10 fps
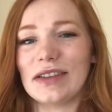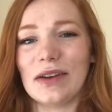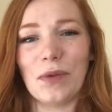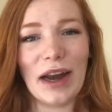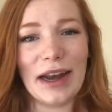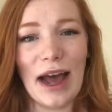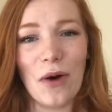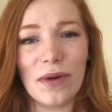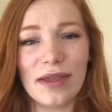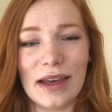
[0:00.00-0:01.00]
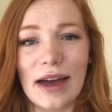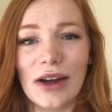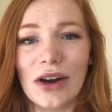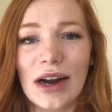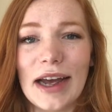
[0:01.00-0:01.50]
Right now with the
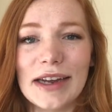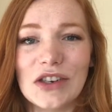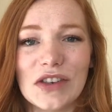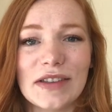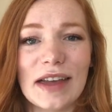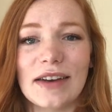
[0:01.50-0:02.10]
younger ages,